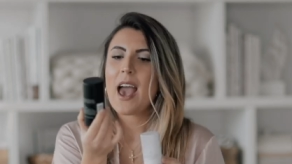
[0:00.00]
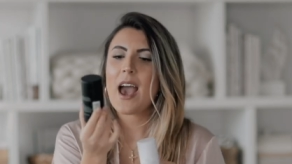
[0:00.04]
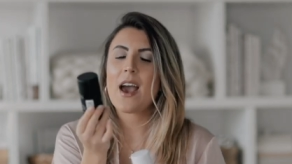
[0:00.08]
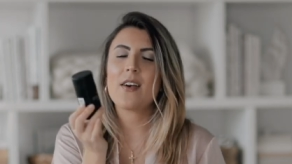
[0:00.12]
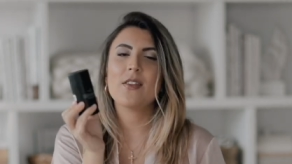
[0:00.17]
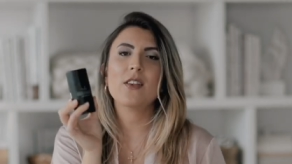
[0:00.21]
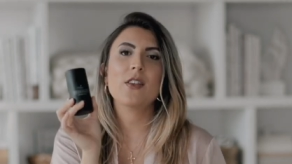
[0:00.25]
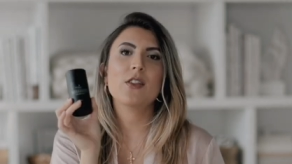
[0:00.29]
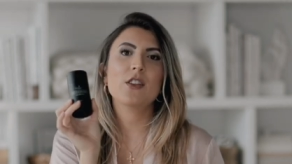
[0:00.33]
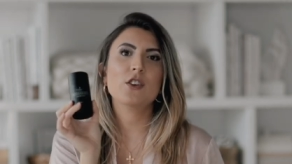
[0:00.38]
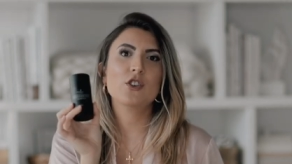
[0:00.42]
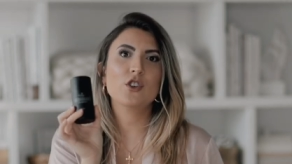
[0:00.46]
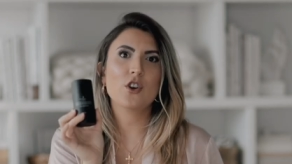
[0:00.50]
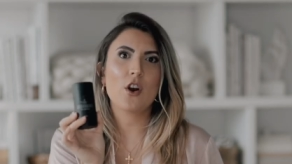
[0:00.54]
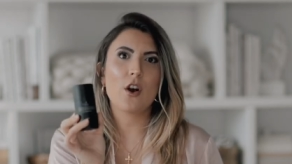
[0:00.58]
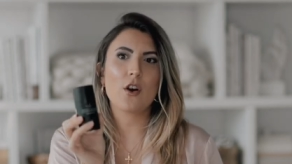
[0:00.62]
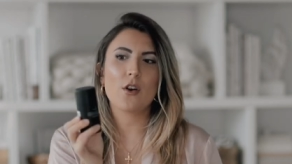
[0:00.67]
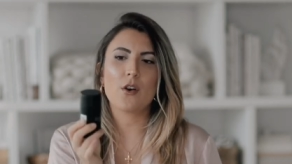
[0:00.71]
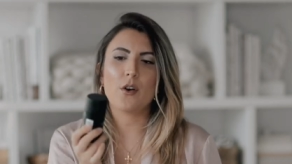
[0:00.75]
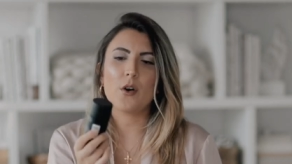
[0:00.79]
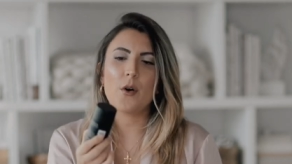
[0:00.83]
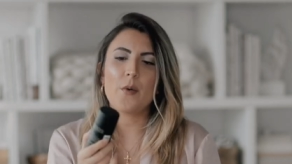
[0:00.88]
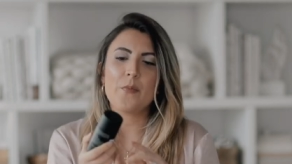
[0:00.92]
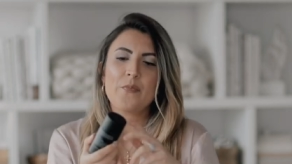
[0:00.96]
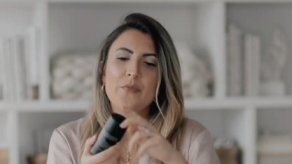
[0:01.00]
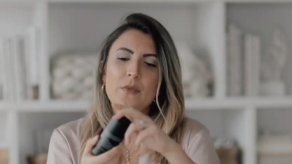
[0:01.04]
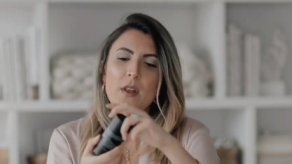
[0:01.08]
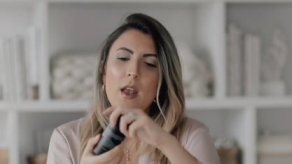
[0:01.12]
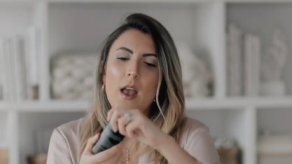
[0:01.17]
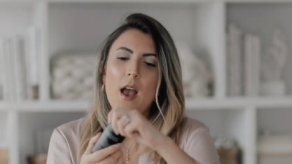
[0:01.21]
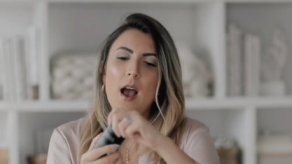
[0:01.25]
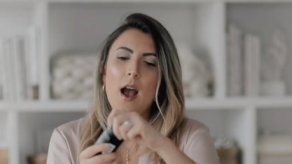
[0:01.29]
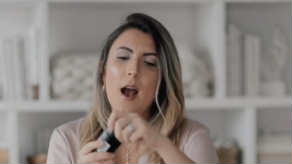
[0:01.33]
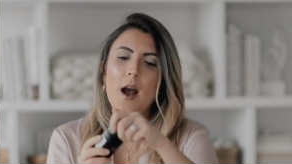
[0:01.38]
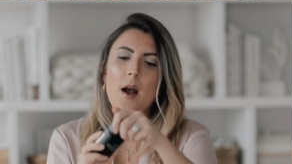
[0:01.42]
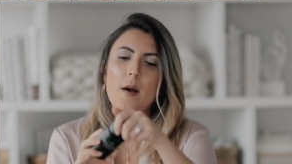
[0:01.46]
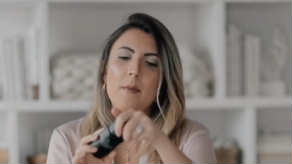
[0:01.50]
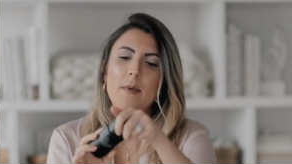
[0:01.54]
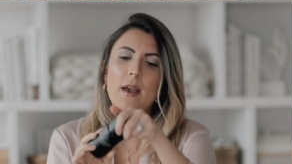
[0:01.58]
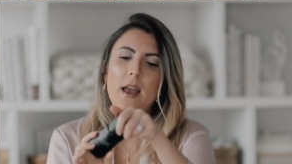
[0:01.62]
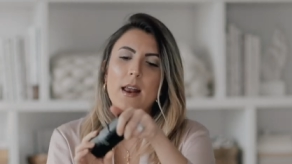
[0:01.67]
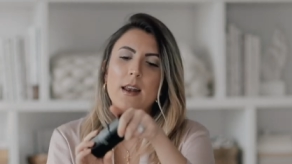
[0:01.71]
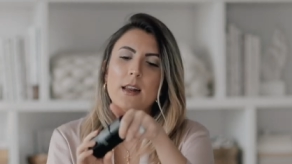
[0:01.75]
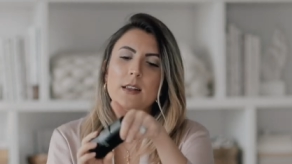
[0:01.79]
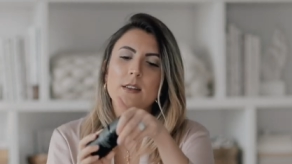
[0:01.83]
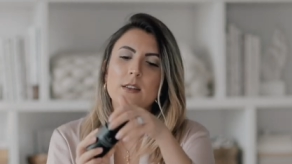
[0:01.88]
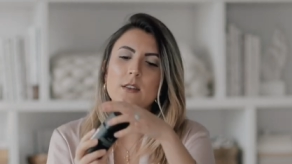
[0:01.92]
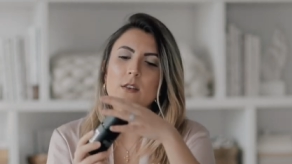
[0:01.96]
and then the charcoal. Um,
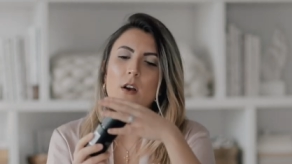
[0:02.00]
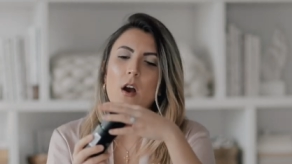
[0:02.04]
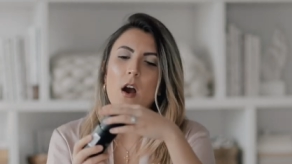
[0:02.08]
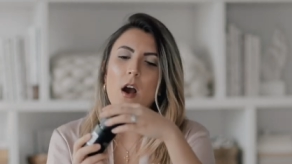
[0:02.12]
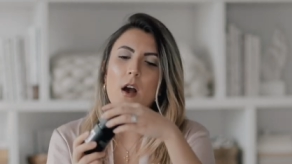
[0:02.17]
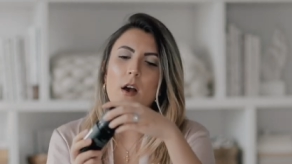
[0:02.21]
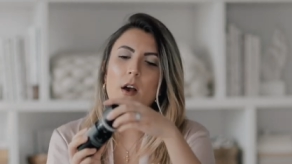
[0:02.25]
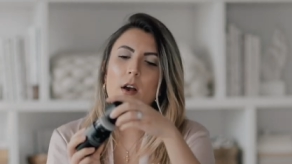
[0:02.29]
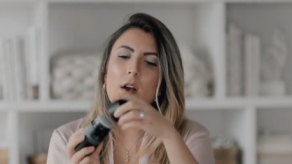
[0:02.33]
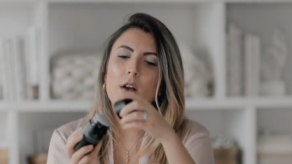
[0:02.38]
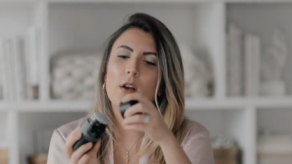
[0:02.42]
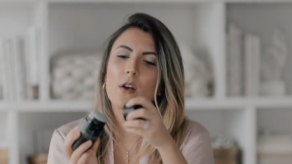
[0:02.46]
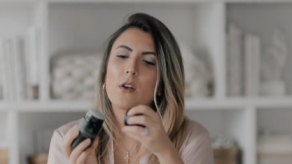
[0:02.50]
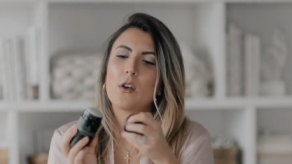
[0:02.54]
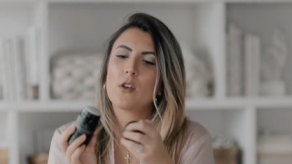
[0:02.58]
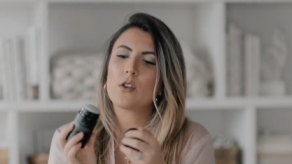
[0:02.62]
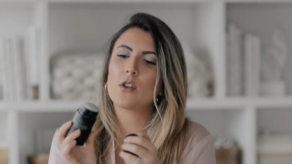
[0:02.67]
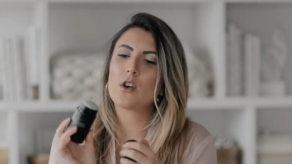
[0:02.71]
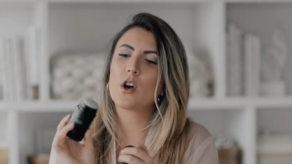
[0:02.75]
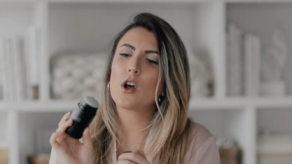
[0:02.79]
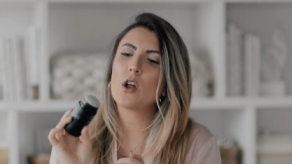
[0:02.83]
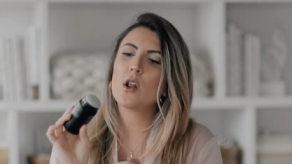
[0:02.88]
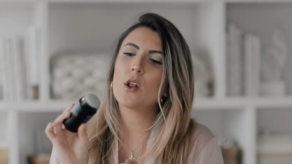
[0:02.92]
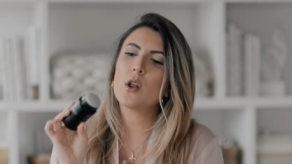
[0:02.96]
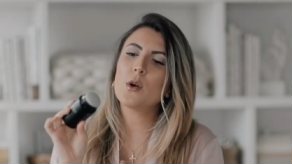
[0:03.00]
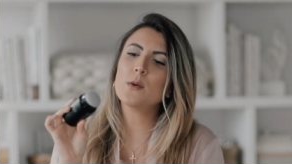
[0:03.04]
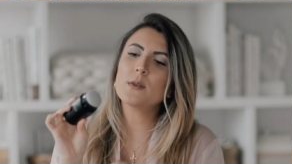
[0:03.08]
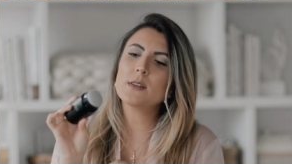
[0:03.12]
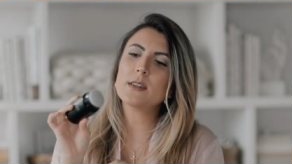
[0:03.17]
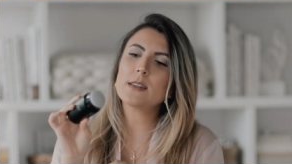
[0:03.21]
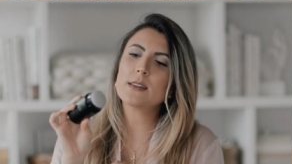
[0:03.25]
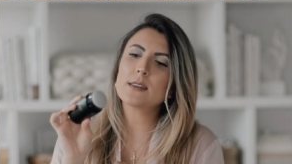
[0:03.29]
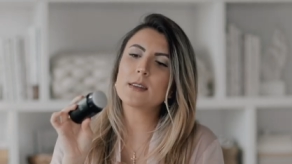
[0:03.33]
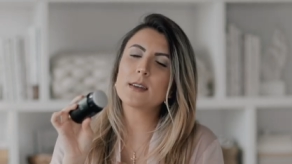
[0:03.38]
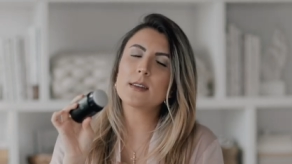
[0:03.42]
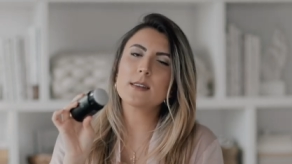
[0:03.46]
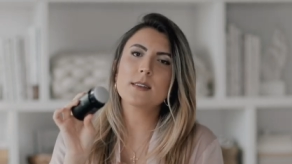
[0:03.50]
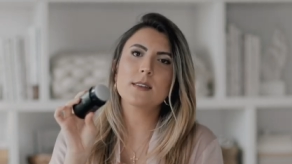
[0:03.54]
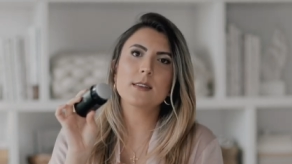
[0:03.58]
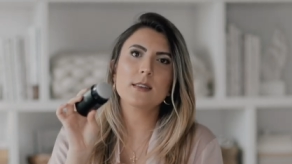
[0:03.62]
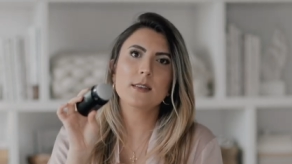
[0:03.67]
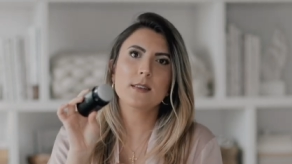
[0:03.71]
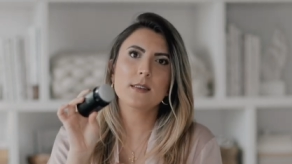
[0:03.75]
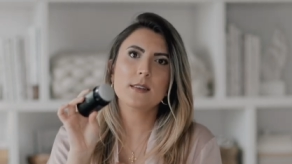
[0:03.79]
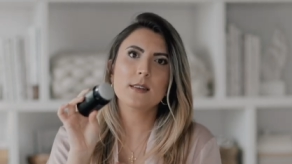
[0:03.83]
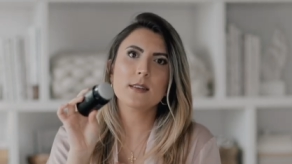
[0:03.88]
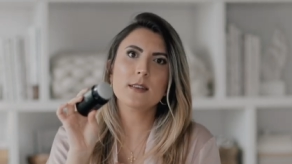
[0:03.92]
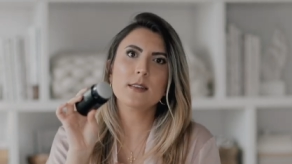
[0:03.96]
and it's got the closest
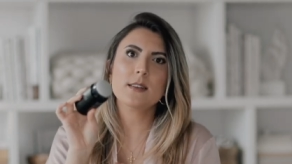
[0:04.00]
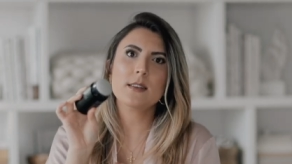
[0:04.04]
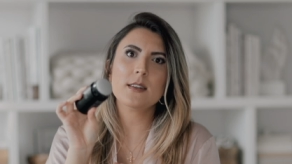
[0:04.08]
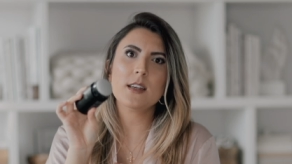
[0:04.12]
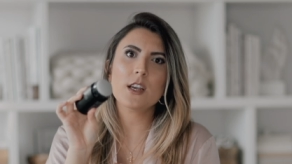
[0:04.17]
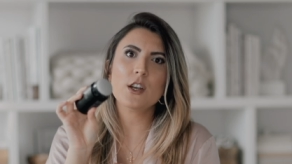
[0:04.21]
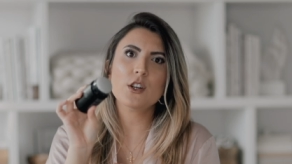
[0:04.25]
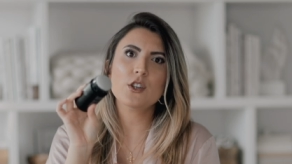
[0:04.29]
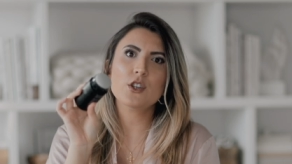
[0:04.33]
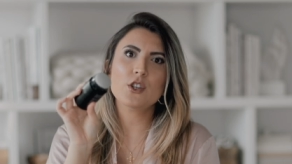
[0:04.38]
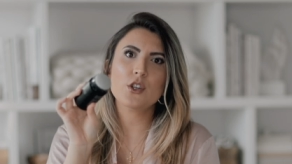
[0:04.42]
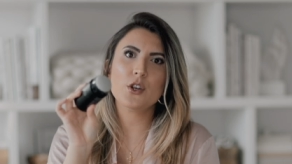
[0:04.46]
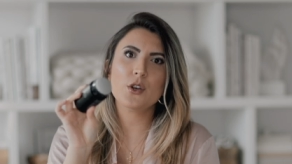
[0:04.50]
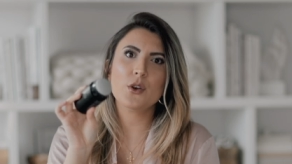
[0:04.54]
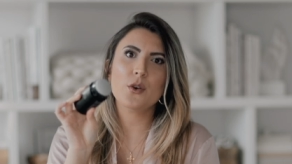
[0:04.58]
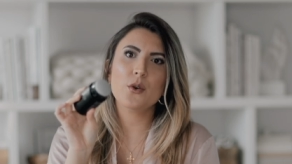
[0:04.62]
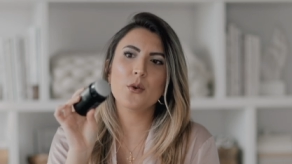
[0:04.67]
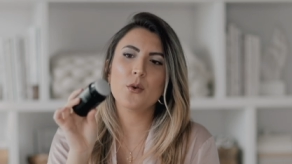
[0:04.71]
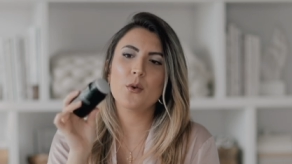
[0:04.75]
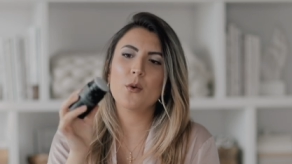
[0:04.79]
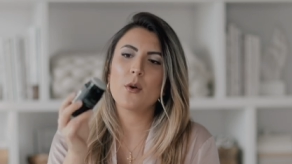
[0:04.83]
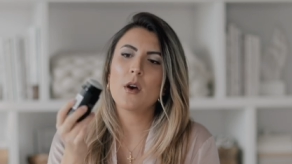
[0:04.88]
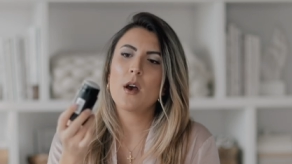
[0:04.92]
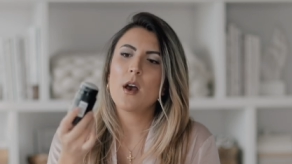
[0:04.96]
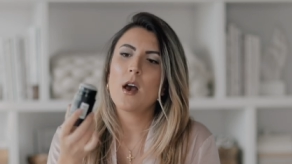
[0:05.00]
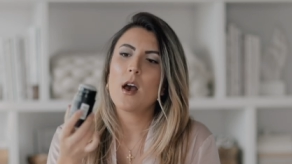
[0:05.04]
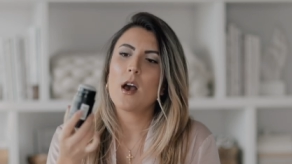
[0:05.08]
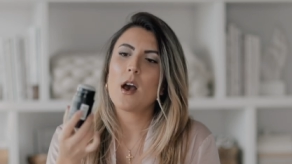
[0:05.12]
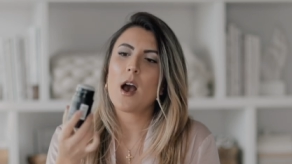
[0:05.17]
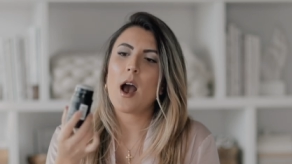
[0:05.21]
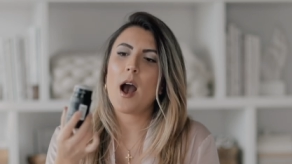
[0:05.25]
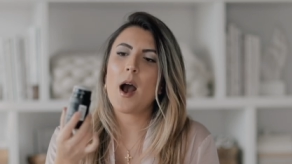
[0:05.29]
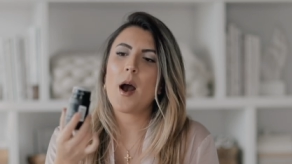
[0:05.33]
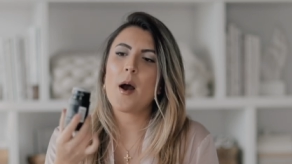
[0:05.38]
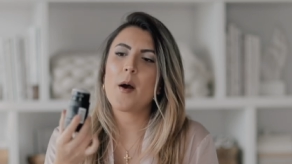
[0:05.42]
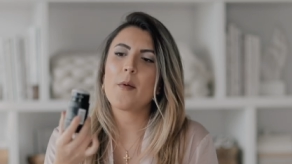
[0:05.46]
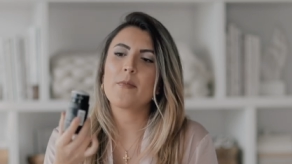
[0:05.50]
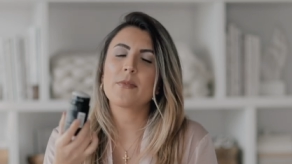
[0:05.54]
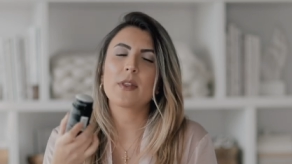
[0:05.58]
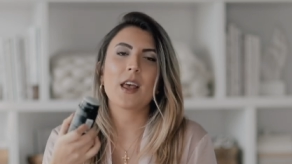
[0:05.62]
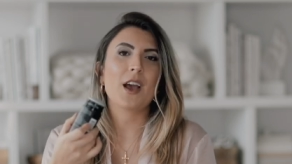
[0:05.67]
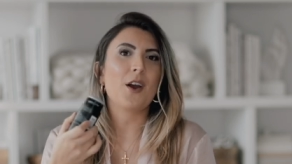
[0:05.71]
consistency to um,